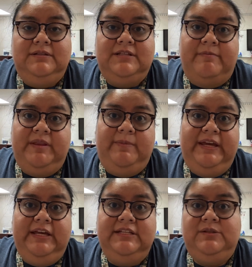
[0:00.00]
some of the
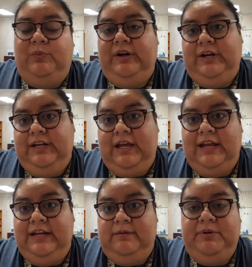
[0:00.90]
bins and where I
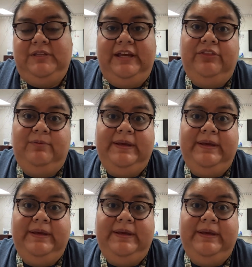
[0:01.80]
need to put the other